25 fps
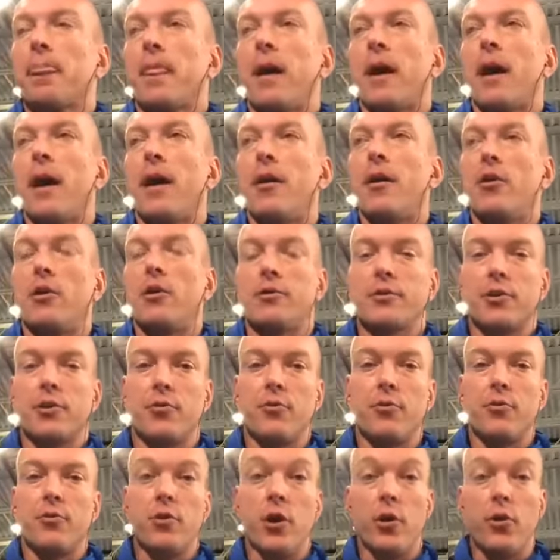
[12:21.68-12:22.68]
I also
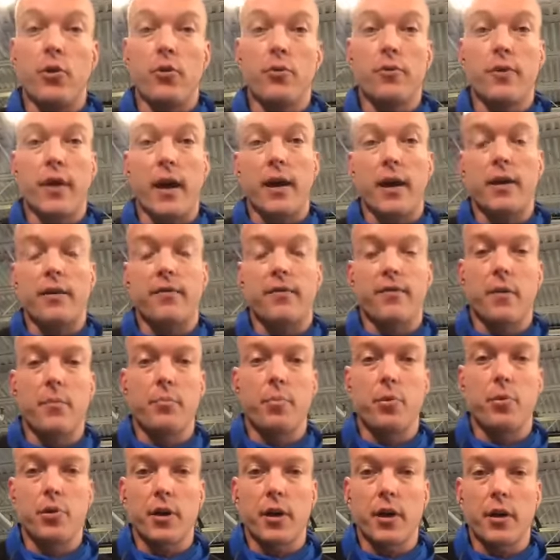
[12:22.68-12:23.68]
know that if I'm
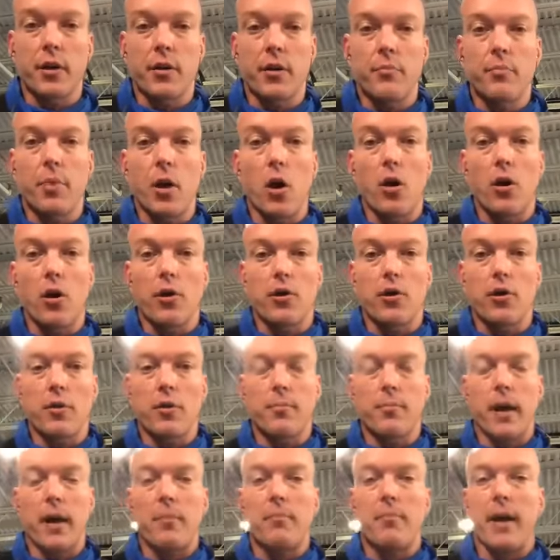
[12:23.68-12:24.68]
putting a bar on
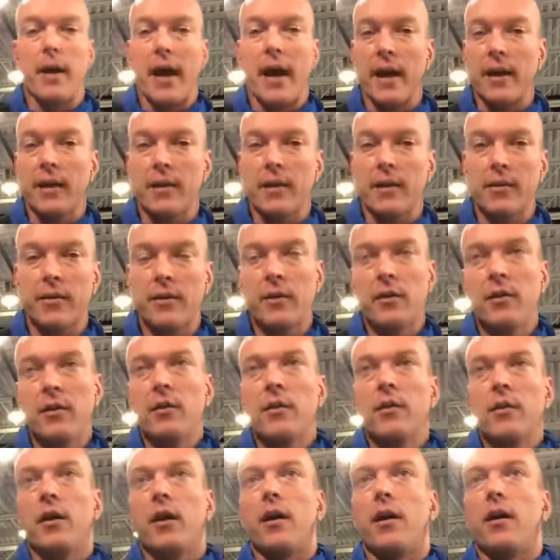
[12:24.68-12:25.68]
my back,
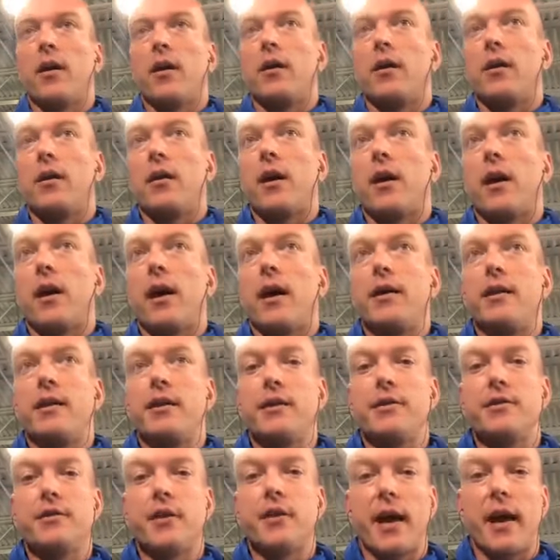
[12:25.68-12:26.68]
I
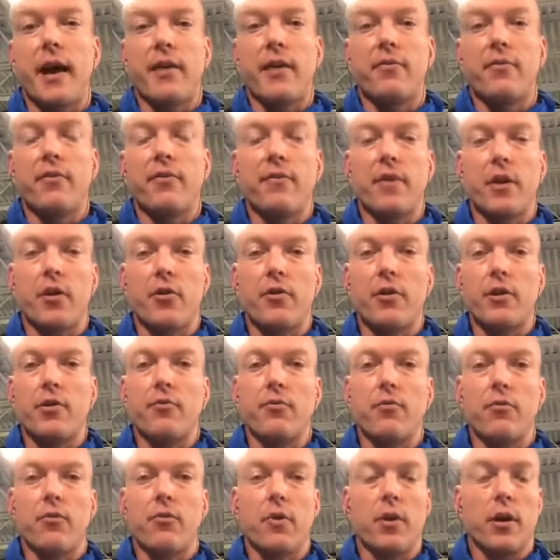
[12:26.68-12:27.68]
need to have a very
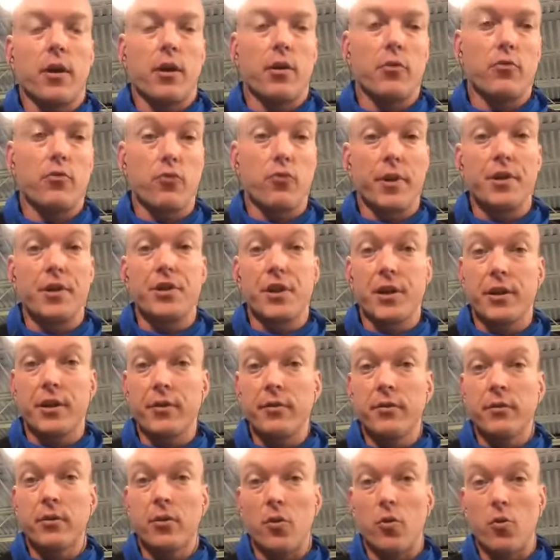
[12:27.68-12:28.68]
rigid
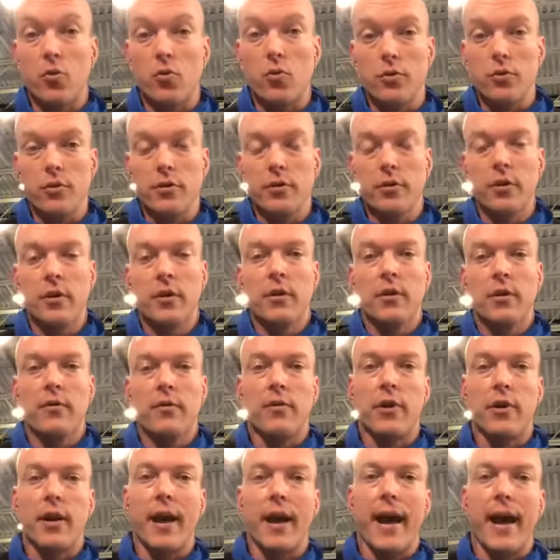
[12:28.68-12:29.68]
core,
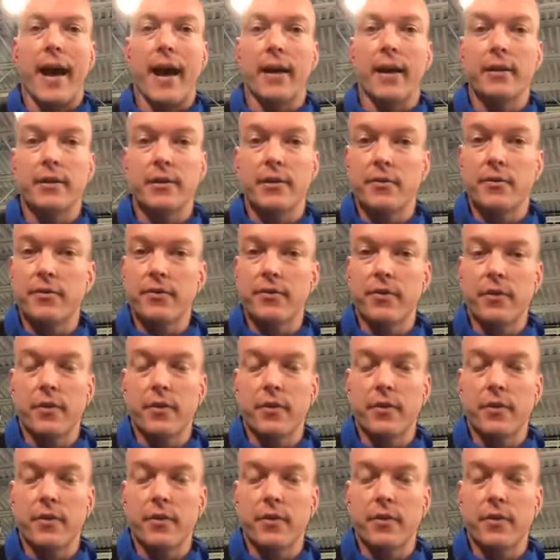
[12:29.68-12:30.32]
very active,